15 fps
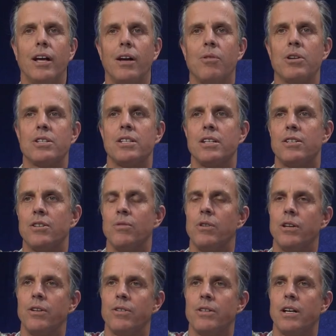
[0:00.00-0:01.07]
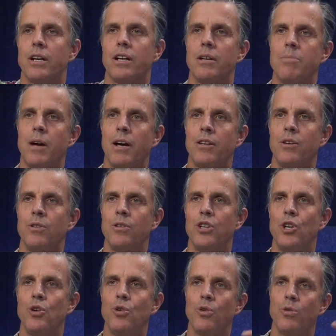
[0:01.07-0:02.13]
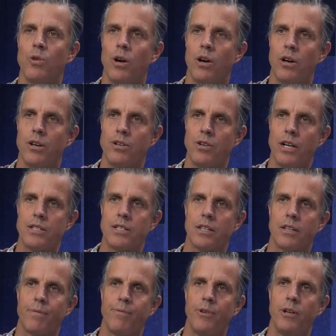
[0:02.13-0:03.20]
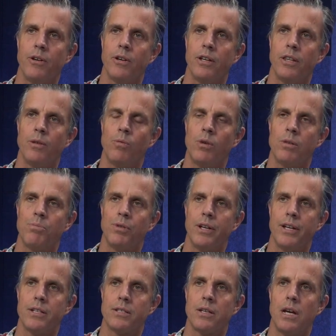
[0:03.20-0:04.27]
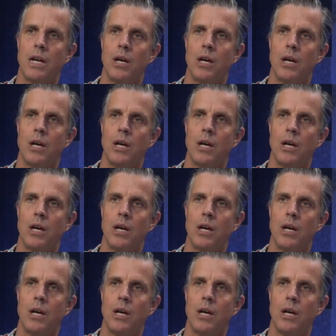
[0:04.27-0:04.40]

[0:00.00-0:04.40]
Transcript: I want to say too, what you're talking about, you you are addressing the fear in the one place